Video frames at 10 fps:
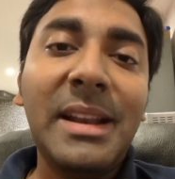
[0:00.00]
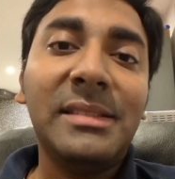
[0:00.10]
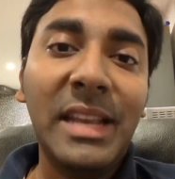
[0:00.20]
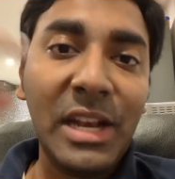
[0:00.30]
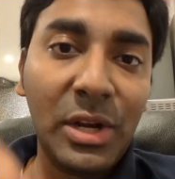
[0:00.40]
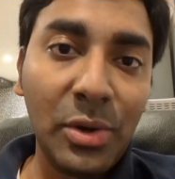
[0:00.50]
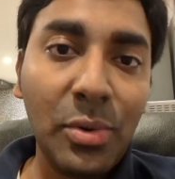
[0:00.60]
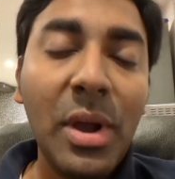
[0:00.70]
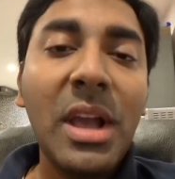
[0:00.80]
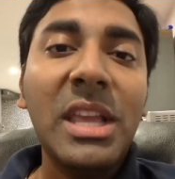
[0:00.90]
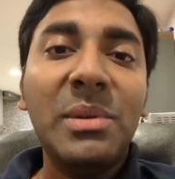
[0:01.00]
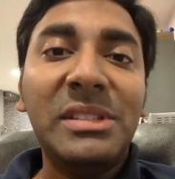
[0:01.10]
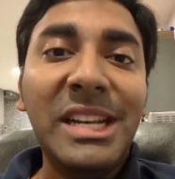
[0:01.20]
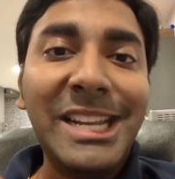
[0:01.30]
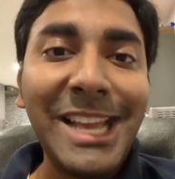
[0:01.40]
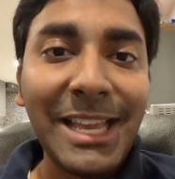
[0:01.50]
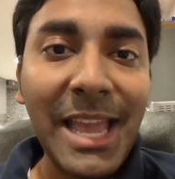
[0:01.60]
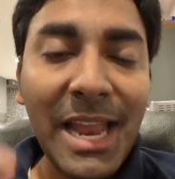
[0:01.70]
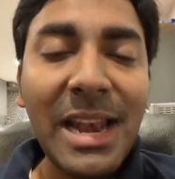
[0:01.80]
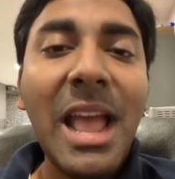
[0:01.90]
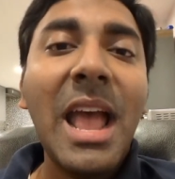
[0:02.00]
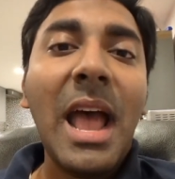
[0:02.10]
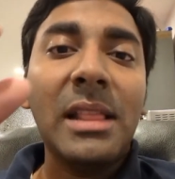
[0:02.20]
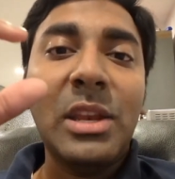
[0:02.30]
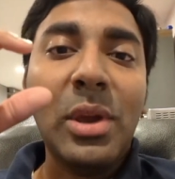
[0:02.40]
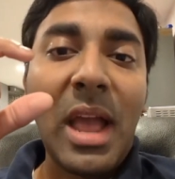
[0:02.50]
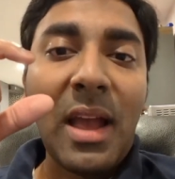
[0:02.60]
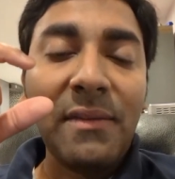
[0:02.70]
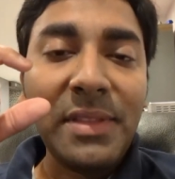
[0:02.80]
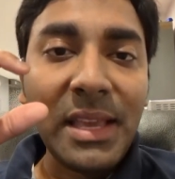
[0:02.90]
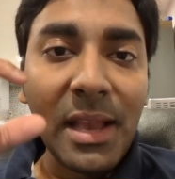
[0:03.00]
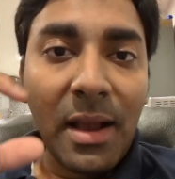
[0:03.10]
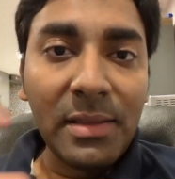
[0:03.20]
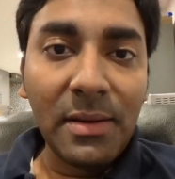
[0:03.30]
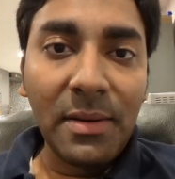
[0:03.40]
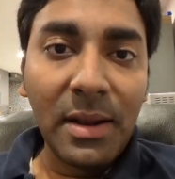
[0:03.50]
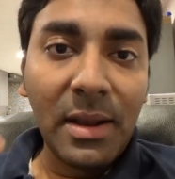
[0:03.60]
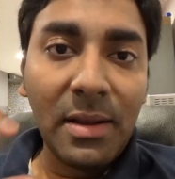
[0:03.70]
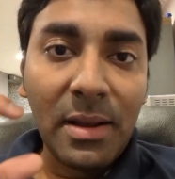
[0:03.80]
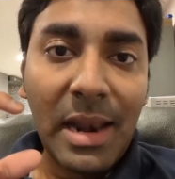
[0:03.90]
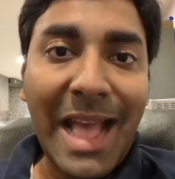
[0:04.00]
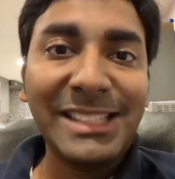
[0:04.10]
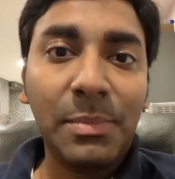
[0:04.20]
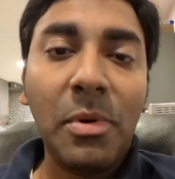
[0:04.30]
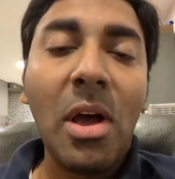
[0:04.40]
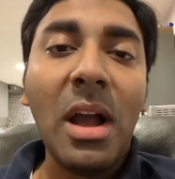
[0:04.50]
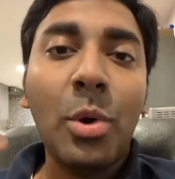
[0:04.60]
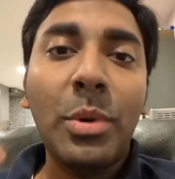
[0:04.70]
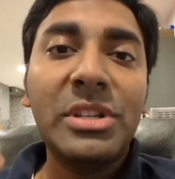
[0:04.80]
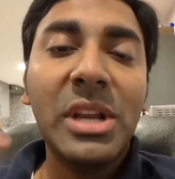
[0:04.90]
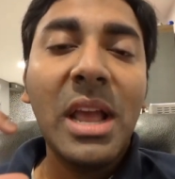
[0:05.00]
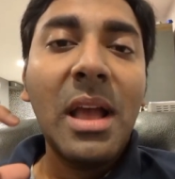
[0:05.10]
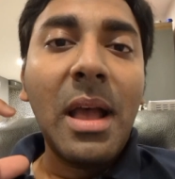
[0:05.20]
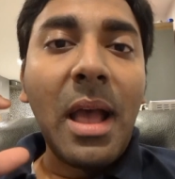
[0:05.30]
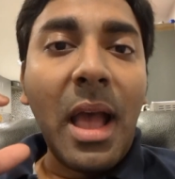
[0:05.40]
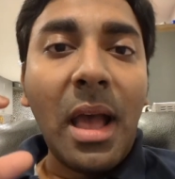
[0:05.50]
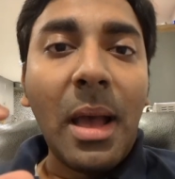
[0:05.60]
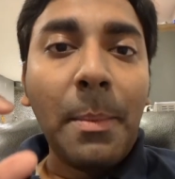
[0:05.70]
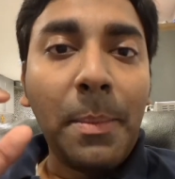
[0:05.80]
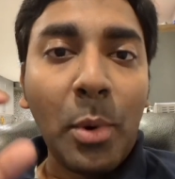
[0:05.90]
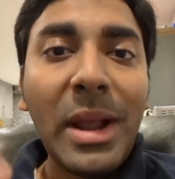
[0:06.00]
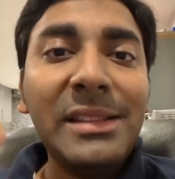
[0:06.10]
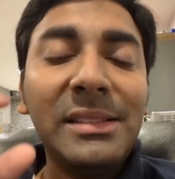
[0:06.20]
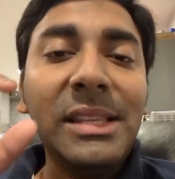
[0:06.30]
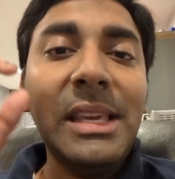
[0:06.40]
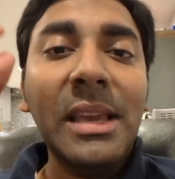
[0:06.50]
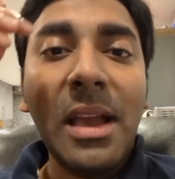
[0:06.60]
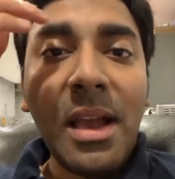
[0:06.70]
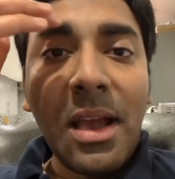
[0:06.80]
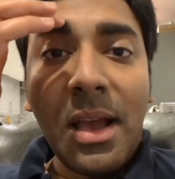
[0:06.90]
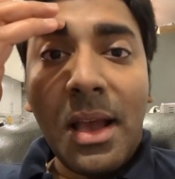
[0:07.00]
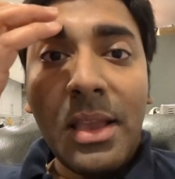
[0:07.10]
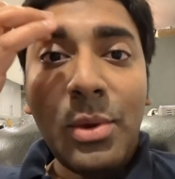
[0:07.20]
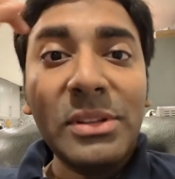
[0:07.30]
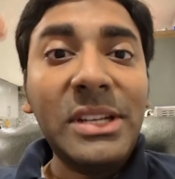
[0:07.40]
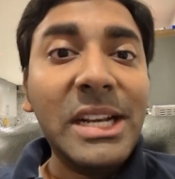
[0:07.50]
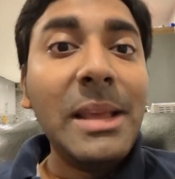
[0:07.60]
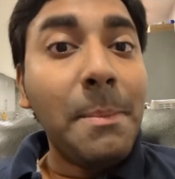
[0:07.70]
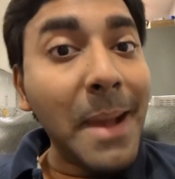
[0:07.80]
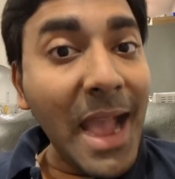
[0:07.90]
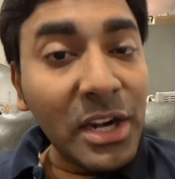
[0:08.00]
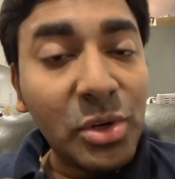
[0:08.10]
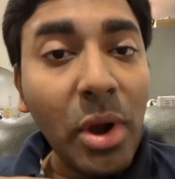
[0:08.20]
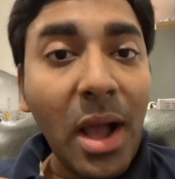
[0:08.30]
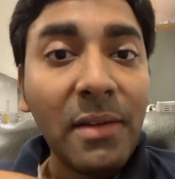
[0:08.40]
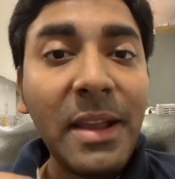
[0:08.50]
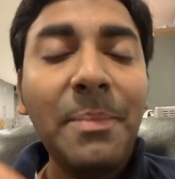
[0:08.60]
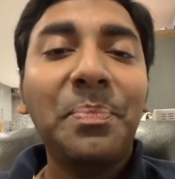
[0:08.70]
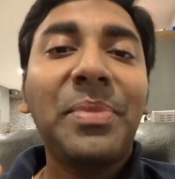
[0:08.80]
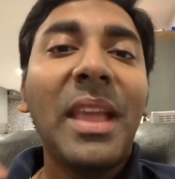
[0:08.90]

BTC into USDT again, and then you have the last block which provides the USDT back to Aave.